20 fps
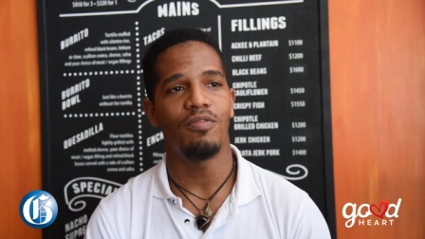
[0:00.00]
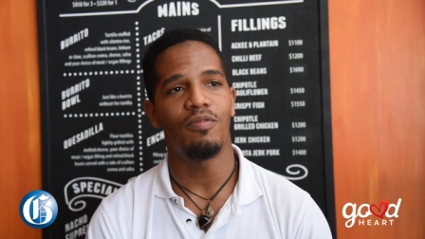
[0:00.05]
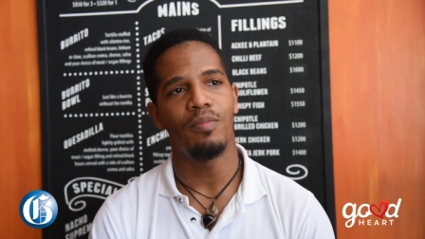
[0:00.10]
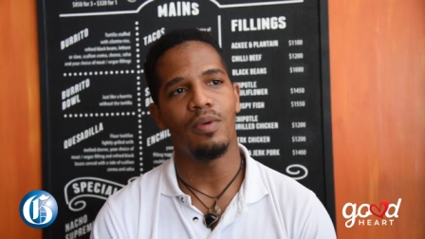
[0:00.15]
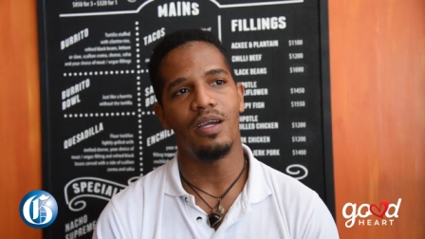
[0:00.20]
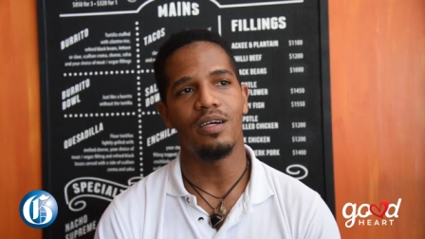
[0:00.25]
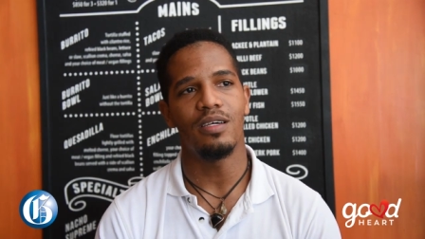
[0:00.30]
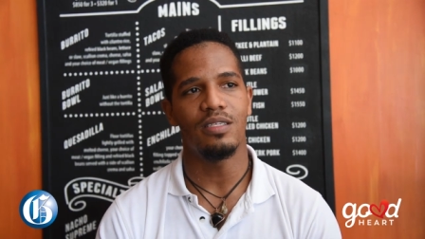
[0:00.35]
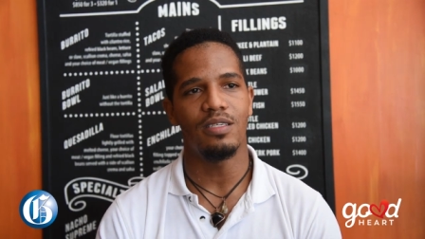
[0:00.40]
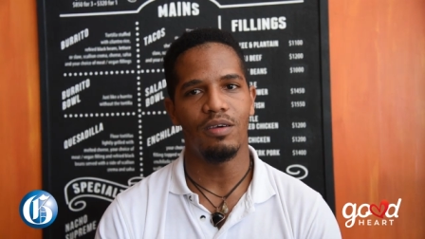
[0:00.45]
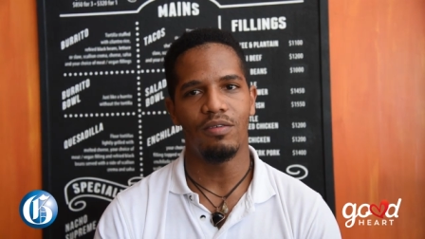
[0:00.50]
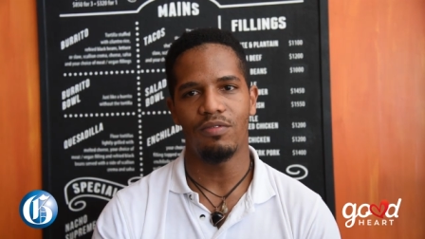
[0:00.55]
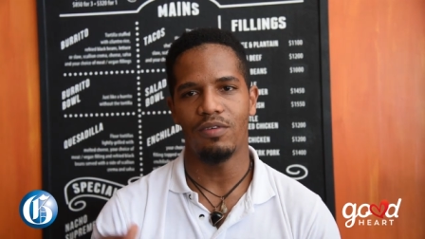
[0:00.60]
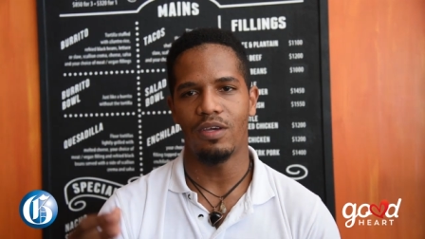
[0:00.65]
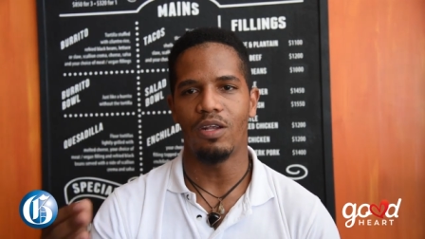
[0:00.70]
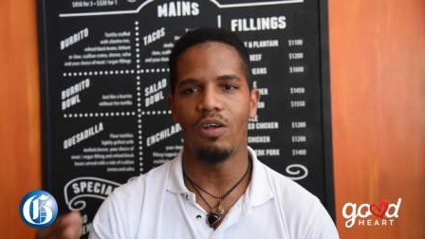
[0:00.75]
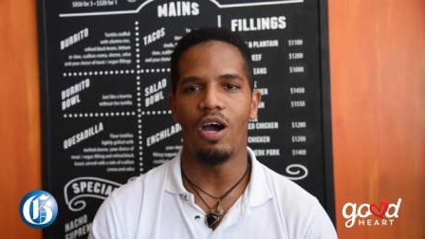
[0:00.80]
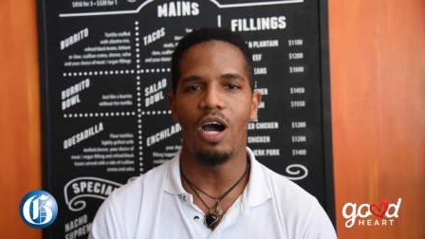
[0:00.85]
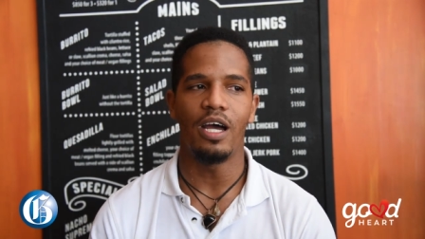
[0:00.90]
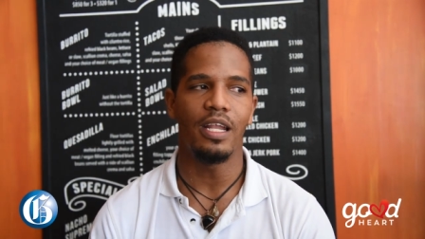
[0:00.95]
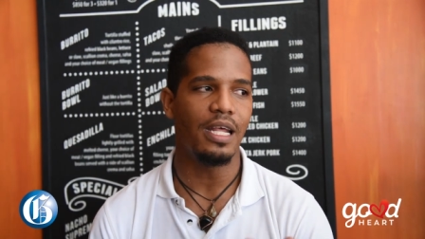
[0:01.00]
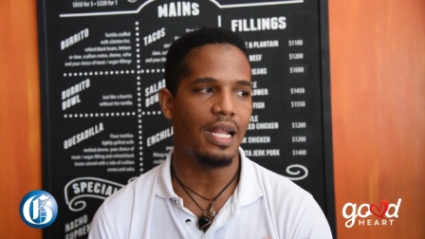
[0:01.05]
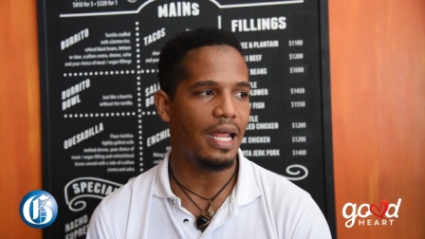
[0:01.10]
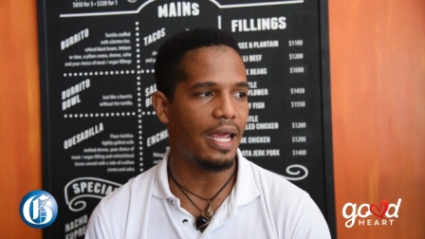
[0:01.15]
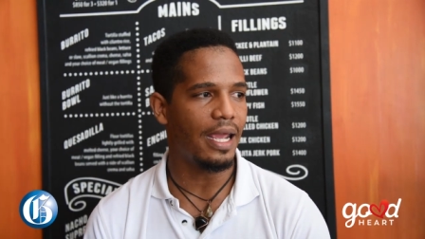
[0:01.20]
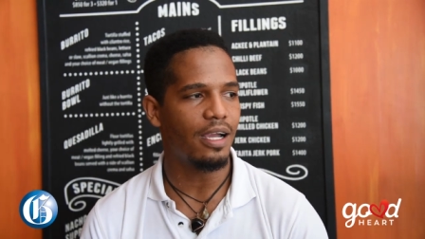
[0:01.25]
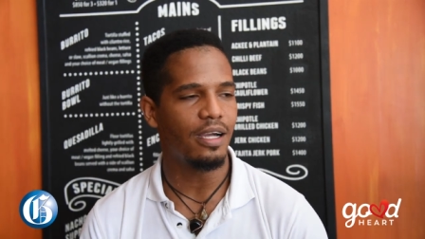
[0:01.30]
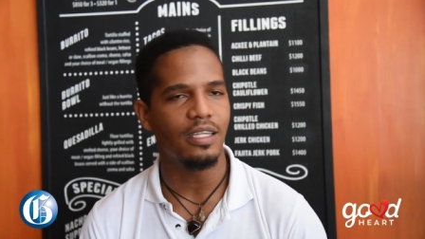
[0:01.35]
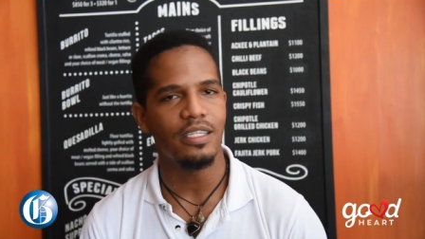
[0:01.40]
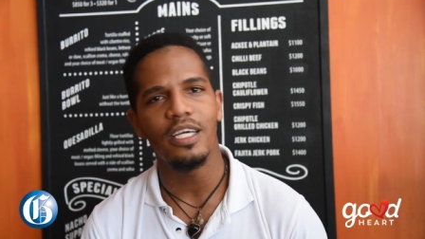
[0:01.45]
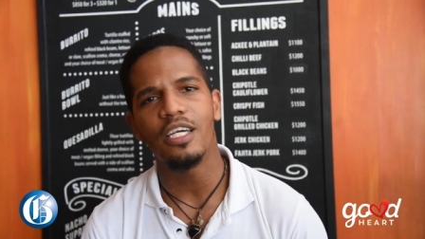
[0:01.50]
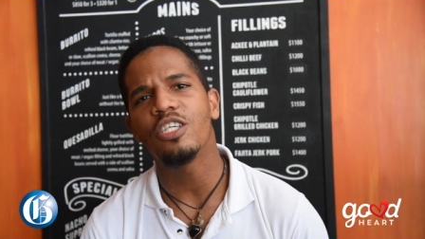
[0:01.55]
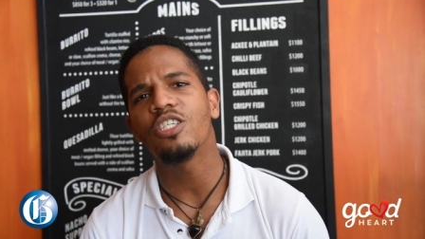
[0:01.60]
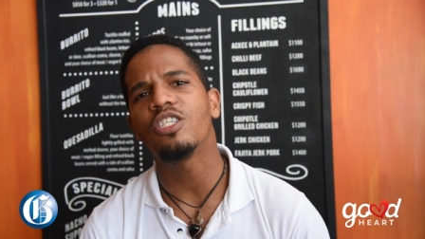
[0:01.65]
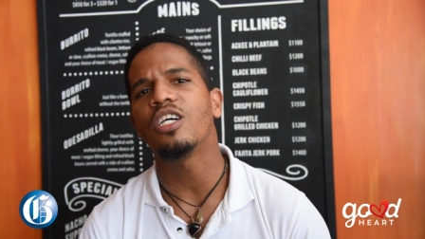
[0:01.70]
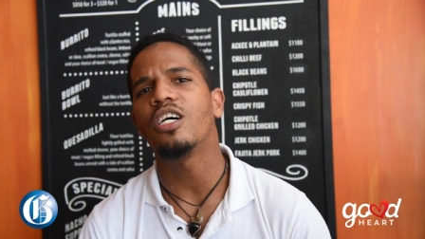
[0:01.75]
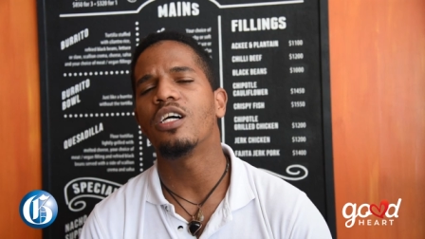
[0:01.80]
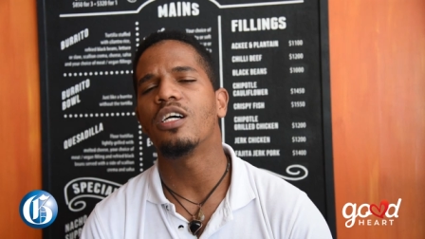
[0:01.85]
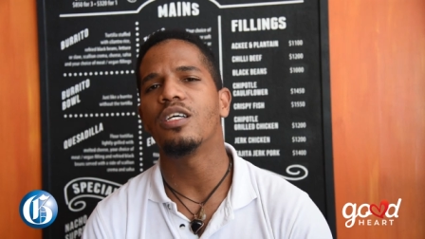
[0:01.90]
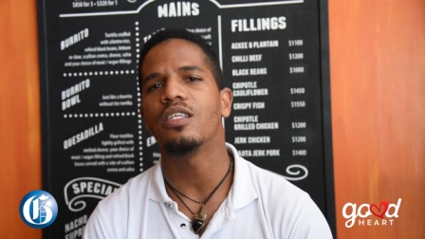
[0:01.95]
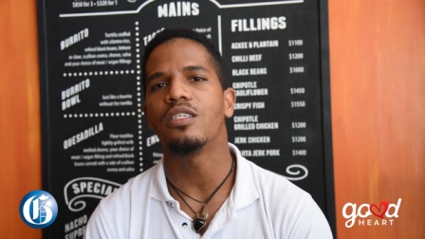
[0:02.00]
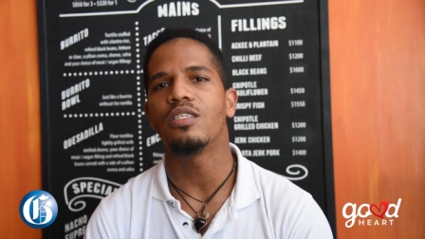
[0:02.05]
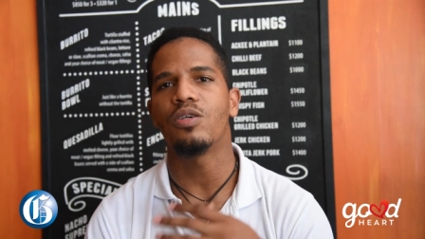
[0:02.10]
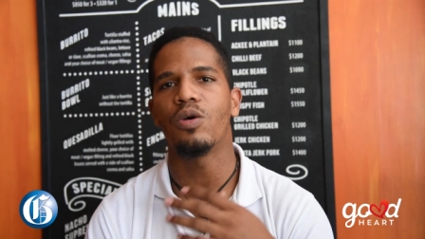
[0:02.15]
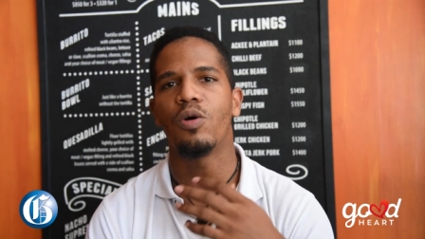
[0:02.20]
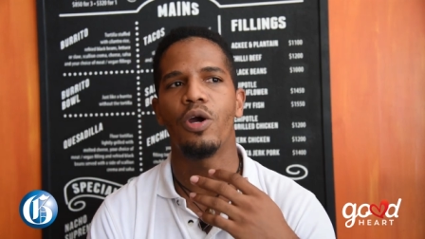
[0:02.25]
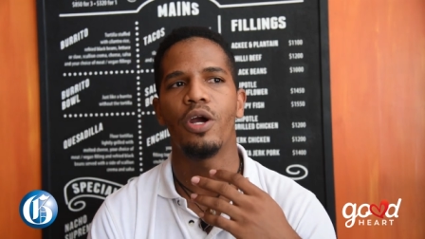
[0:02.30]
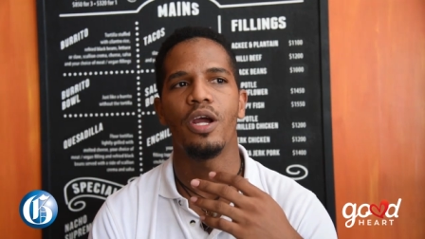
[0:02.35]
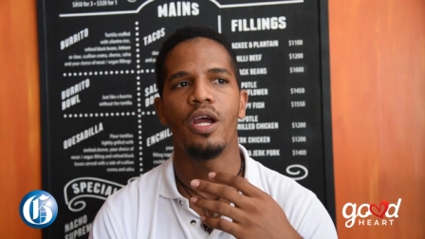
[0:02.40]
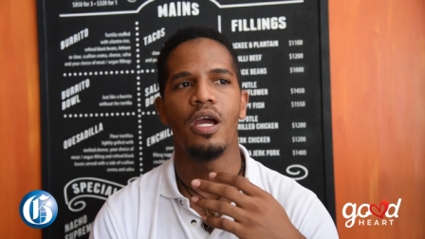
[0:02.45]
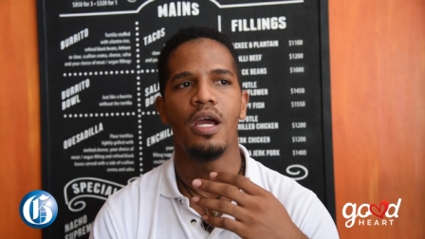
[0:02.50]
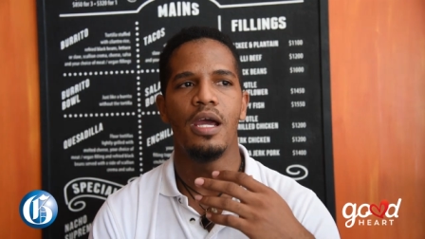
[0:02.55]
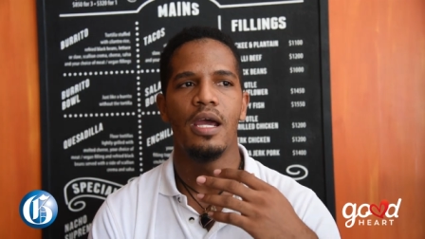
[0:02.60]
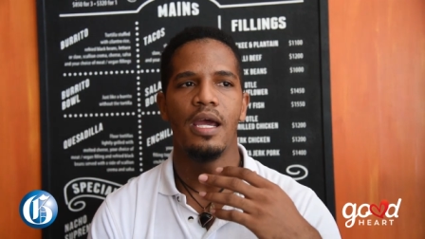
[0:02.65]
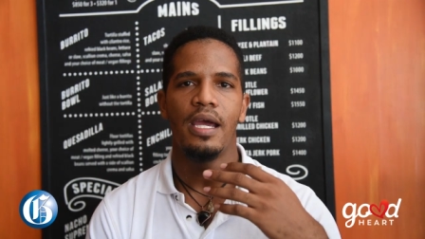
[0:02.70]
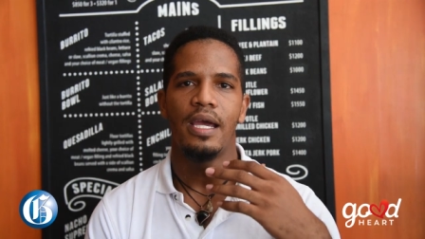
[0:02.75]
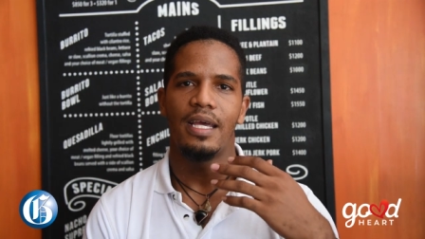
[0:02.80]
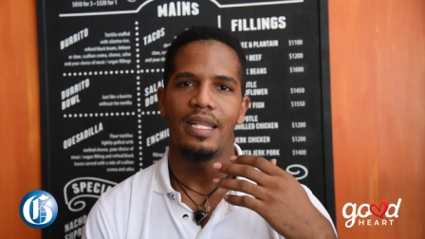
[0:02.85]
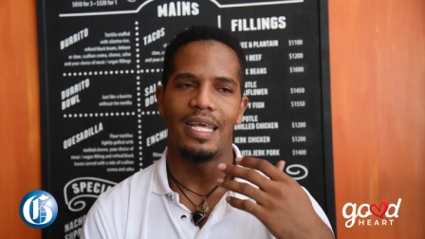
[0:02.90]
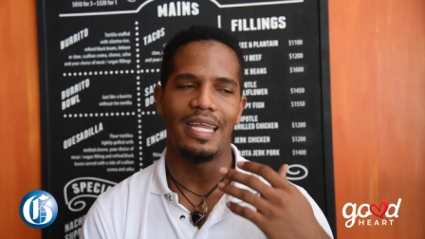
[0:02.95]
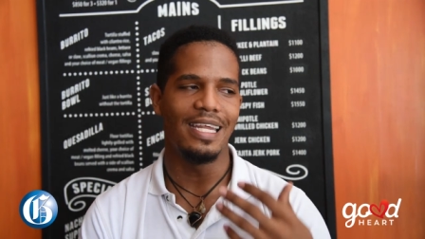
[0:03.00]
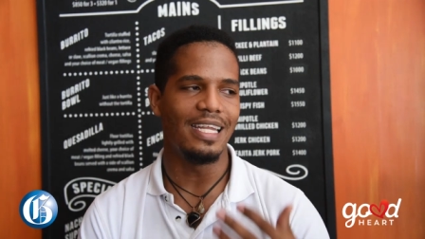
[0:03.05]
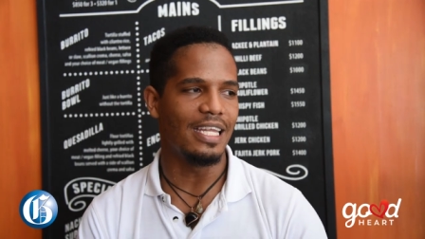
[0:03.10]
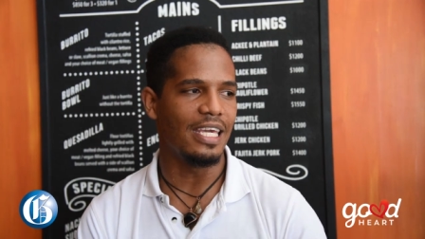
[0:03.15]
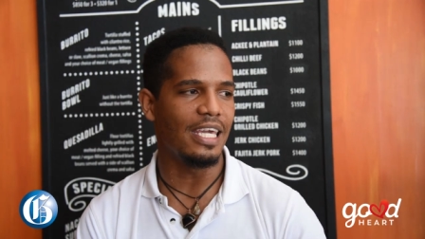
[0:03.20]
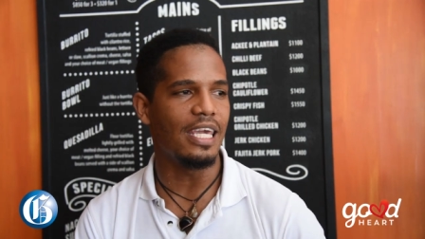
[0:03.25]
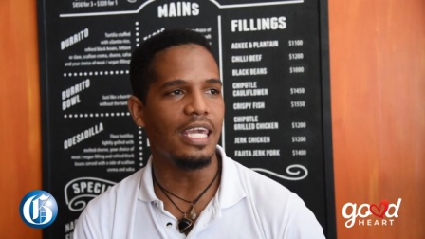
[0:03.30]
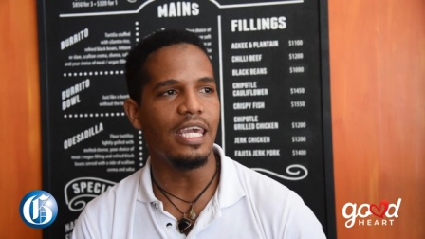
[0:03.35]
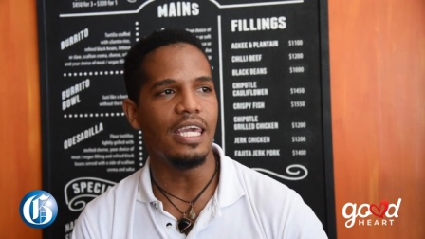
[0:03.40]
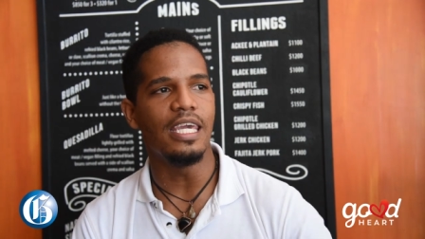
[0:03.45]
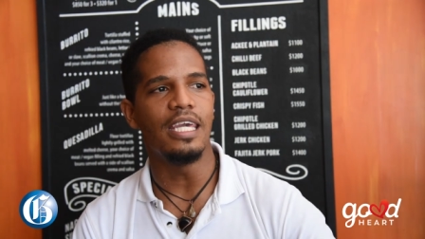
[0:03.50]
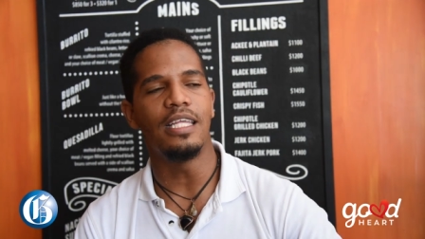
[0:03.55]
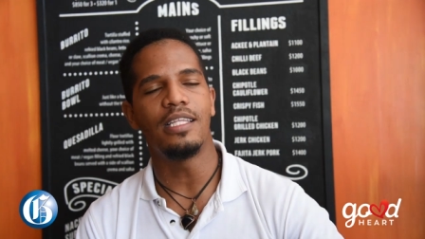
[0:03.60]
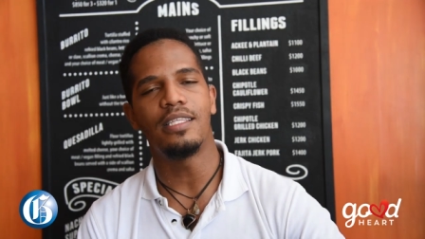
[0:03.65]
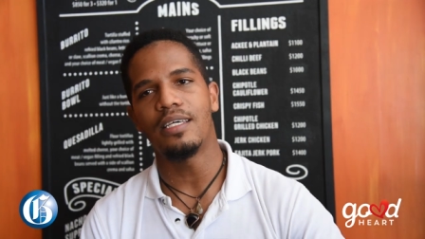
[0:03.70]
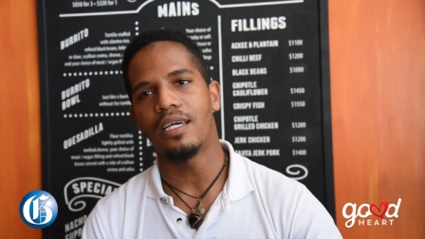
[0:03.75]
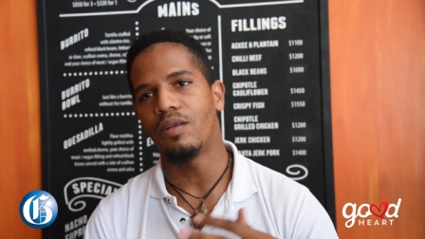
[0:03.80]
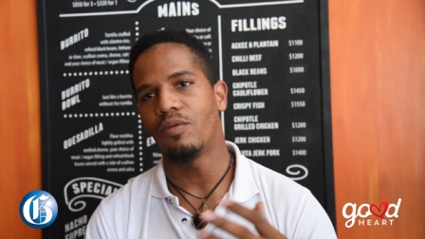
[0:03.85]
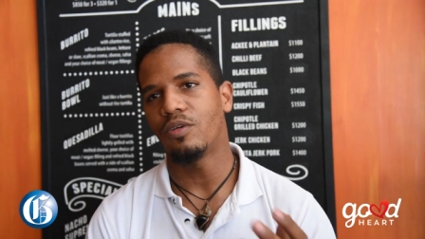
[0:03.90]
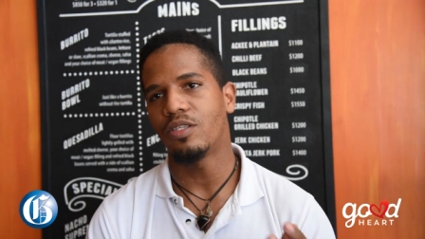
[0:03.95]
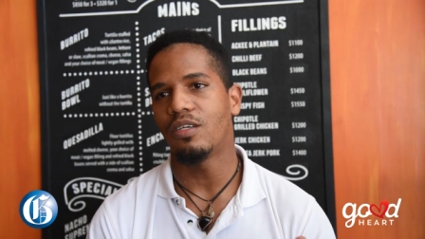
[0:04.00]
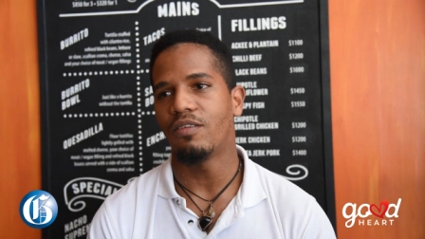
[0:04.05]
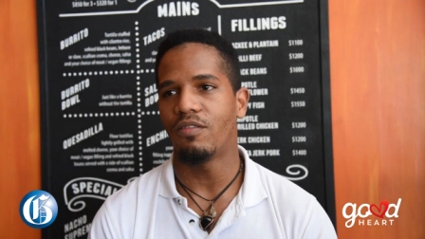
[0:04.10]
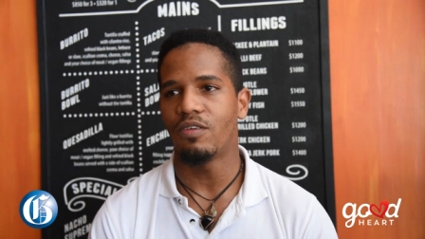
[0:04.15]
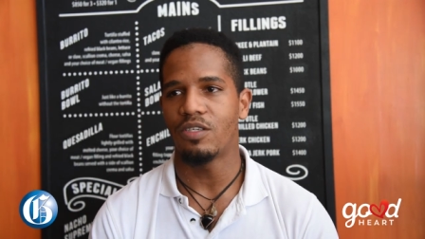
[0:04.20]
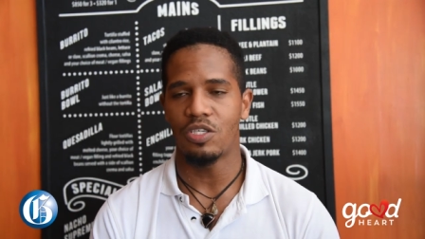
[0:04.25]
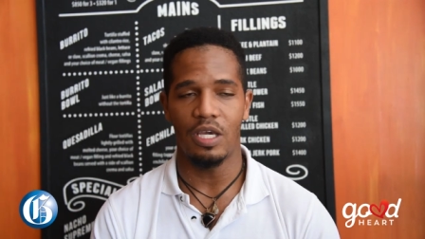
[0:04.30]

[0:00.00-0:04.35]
because of you know underlying conditions or they didn't eat and whatever.